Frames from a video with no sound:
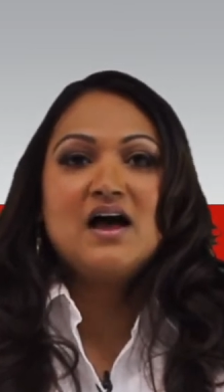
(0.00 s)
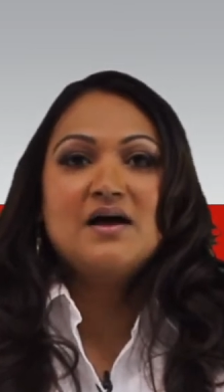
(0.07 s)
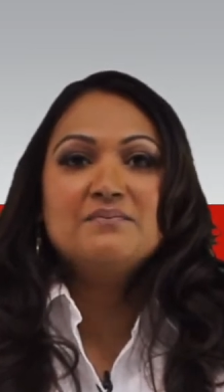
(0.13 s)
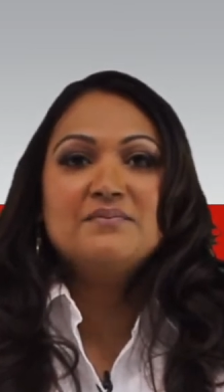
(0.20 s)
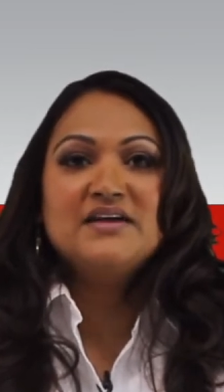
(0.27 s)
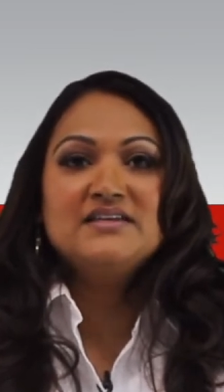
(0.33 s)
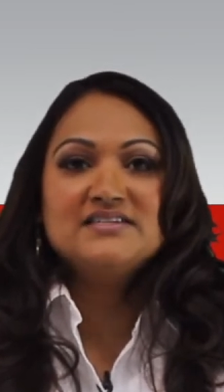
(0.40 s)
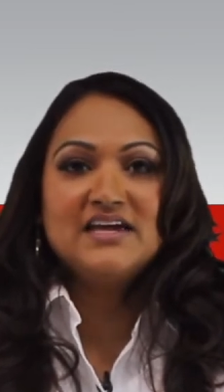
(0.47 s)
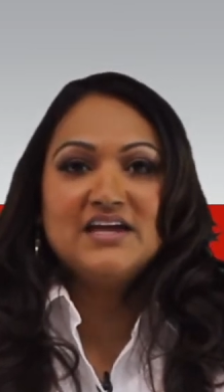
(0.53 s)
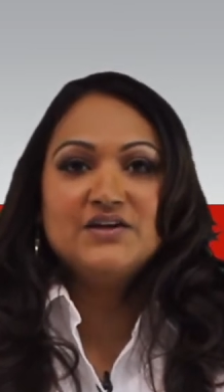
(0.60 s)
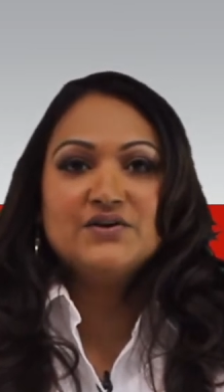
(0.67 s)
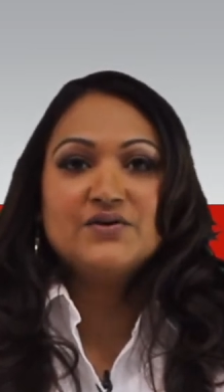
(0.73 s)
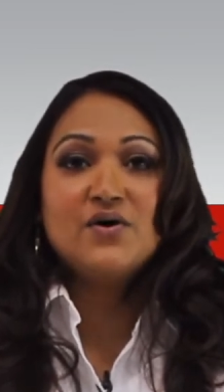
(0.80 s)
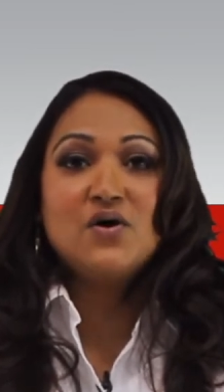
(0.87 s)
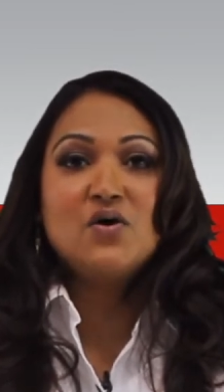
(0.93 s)
maintain
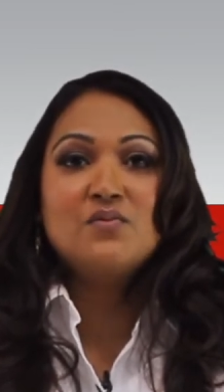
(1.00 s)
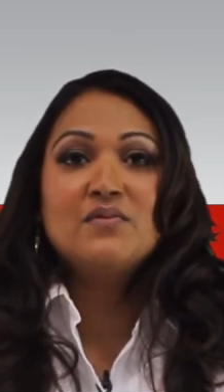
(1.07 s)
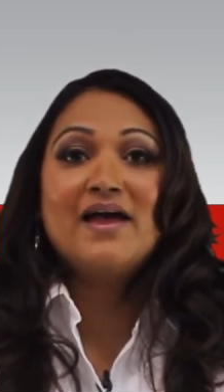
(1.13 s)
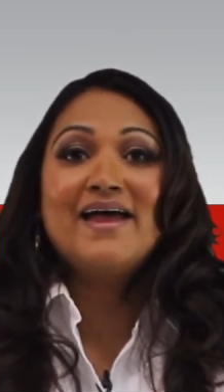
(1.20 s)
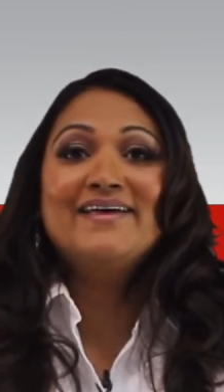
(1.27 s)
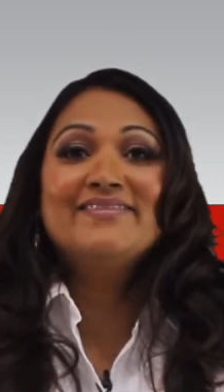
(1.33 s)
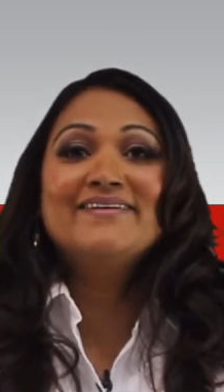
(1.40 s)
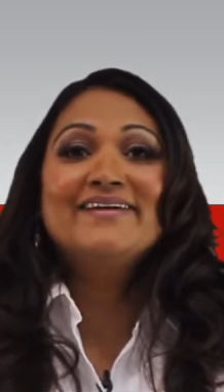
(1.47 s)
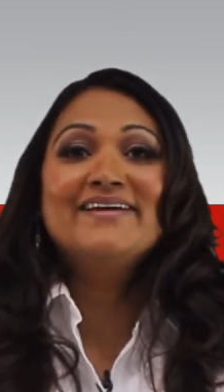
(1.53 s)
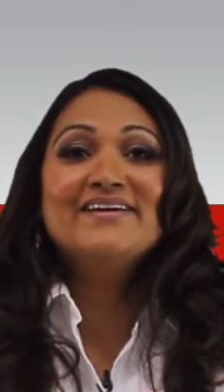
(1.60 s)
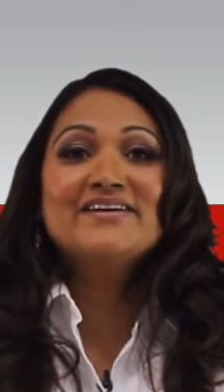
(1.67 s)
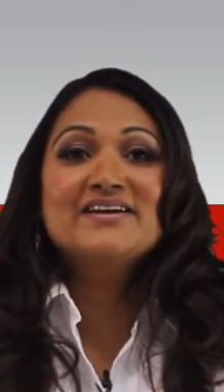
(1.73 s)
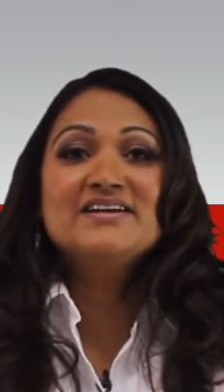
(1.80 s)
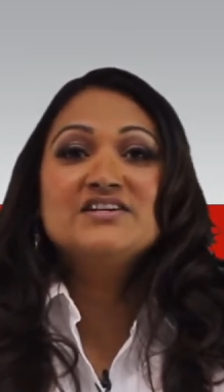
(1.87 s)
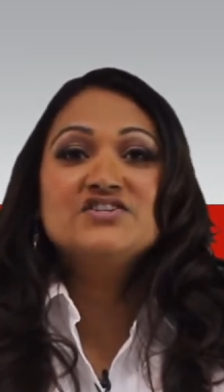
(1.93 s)
your home. And the air
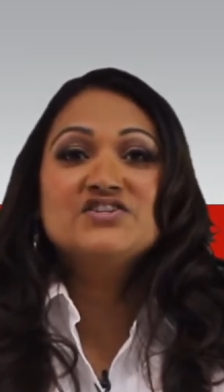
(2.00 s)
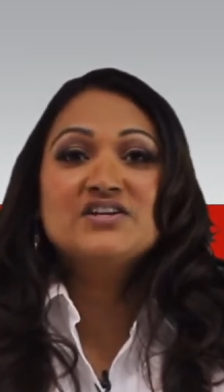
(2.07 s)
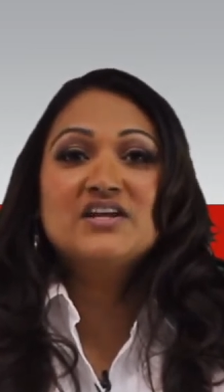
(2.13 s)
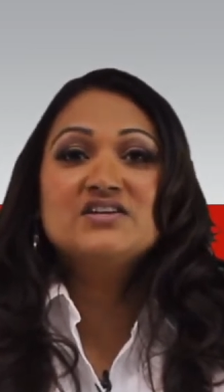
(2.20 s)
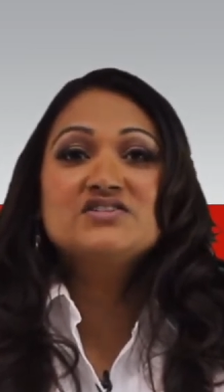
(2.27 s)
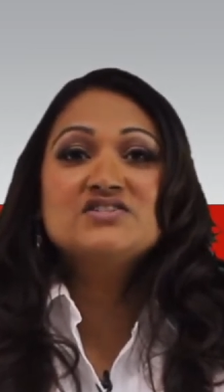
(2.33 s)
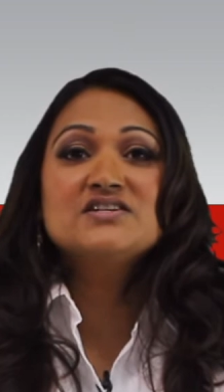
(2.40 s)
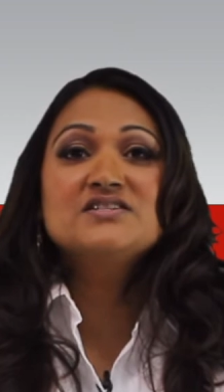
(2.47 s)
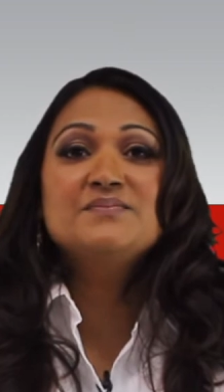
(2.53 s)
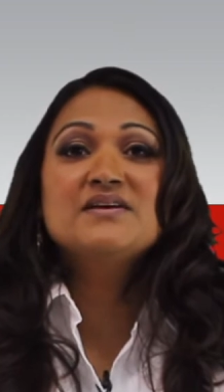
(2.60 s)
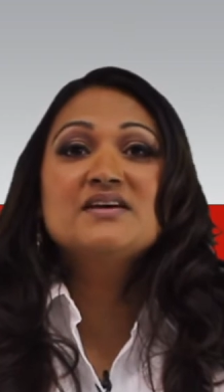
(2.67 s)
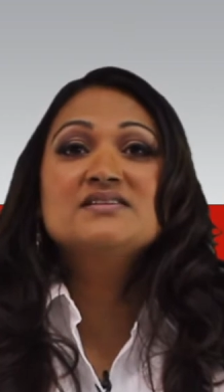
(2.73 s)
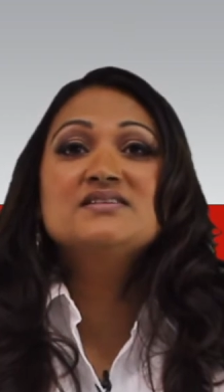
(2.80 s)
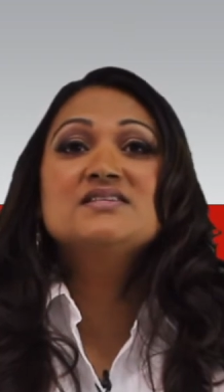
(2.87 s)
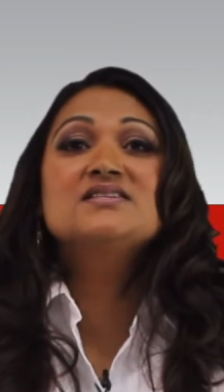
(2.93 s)
conditioning, just
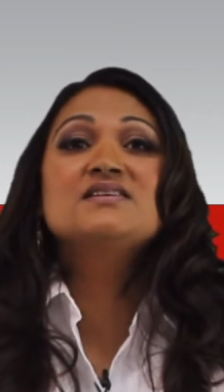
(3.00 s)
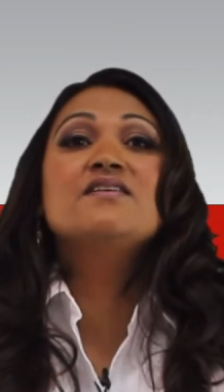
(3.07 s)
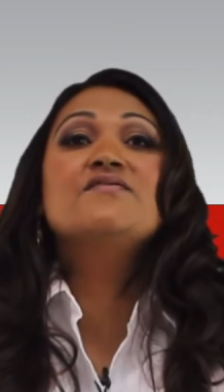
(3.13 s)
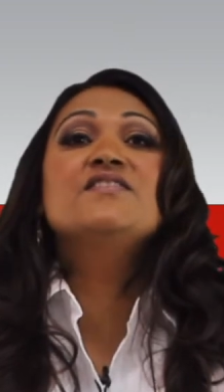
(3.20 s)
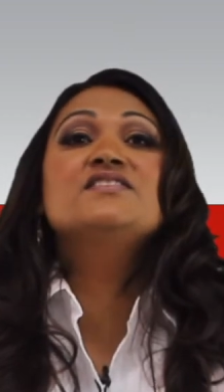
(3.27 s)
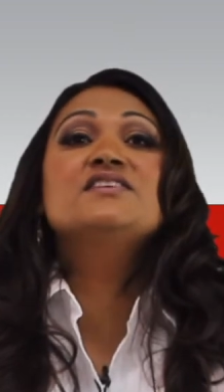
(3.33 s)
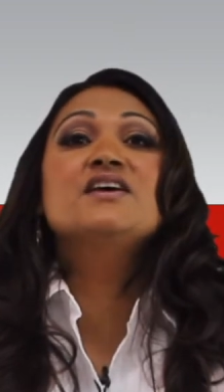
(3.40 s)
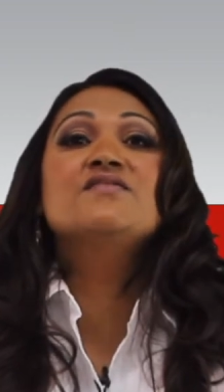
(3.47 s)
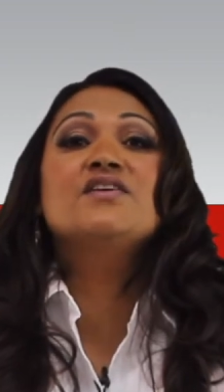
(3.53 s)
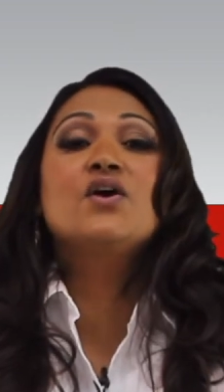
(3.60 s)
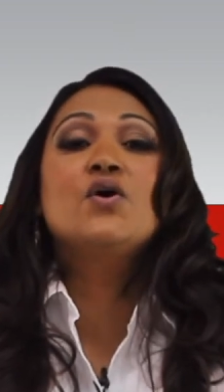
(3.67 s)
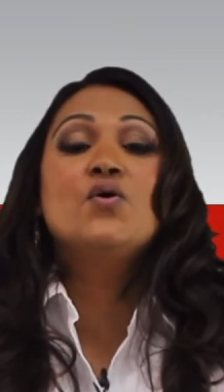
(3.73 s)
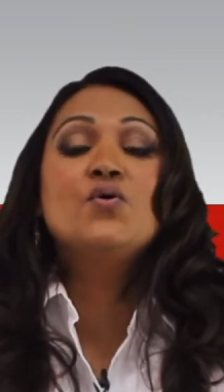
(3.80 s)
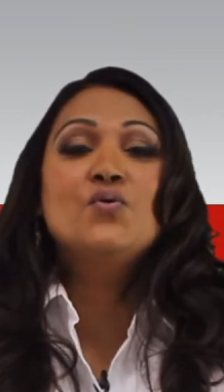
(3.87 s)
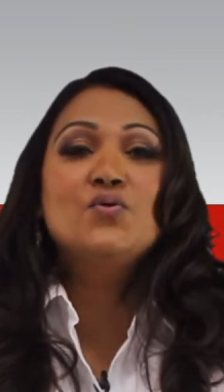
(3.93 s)
because if it's giving
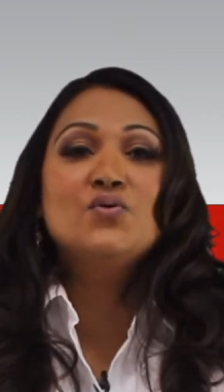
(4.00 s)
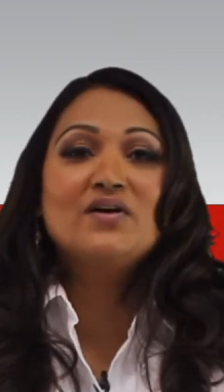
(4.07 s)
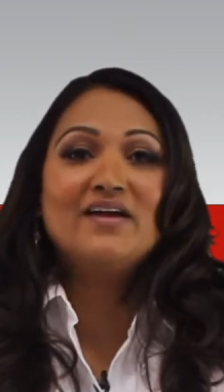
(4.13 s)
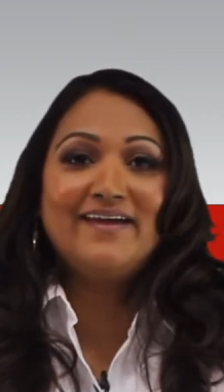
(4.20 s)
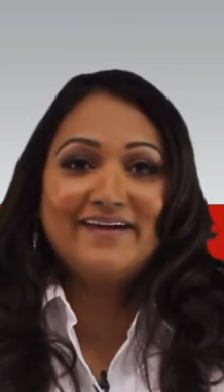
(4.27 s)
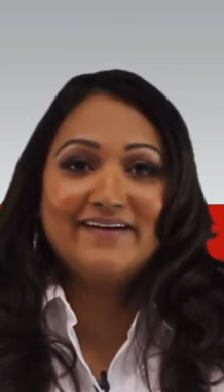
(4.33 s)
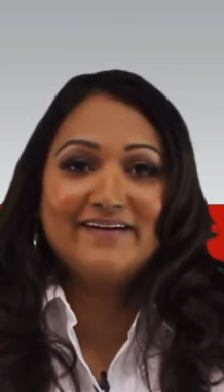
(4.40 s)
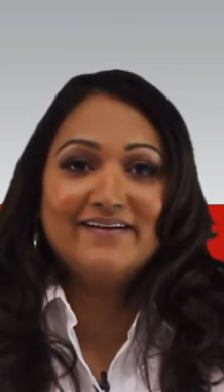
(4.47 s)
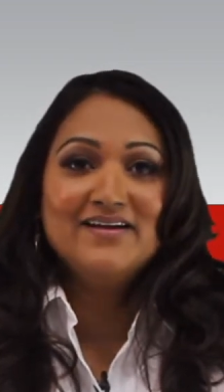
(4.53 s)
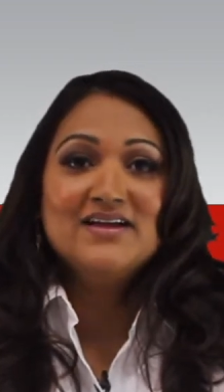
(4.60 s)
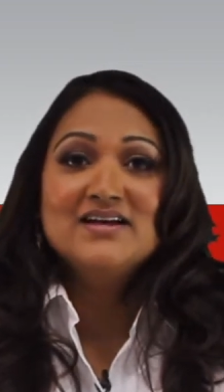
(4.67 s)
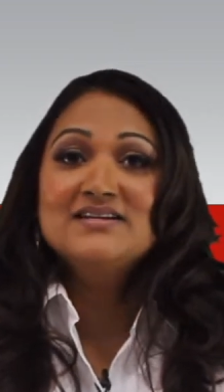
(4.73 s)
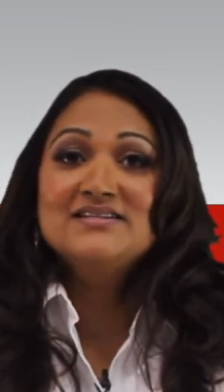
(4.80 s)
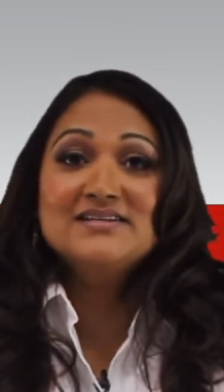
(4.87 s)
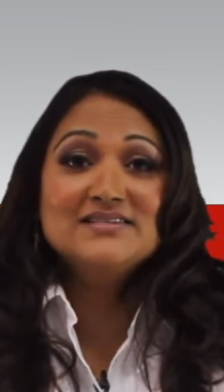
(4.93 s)
cool air,
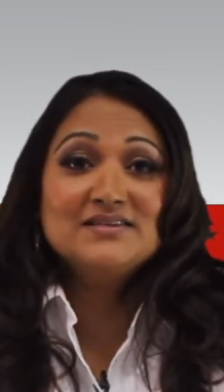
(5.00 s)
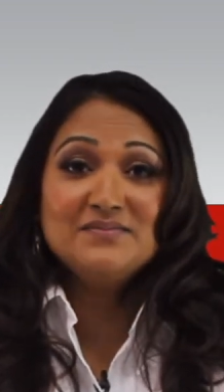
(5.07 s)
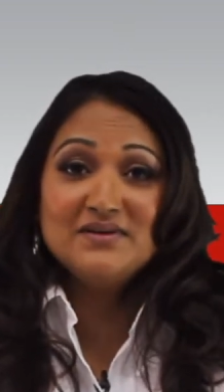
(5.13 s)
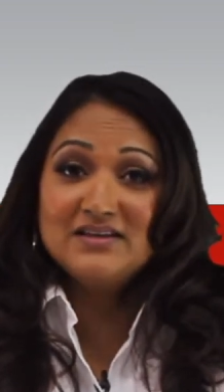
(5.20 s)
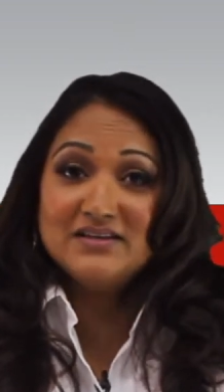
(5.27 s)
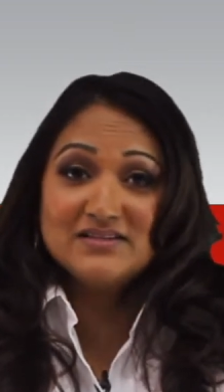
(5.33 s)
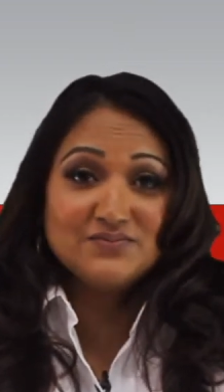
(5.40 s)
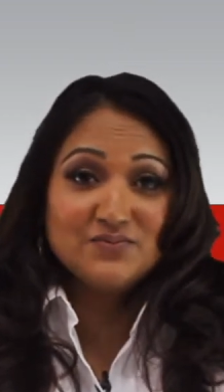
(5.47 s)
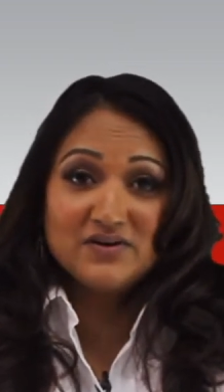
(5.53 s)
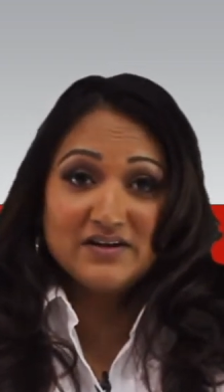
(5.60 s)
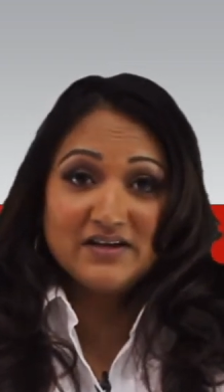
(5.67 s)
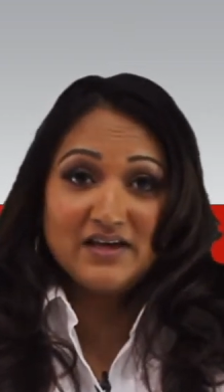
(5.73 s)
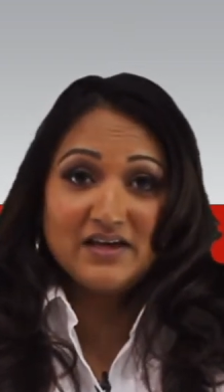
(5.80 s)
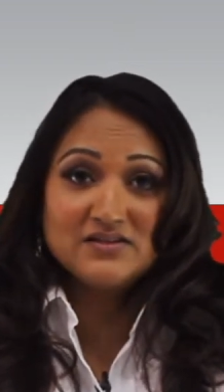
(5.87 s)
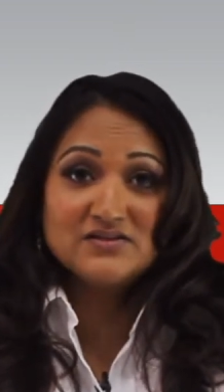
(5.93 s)
doesn't mean it's working.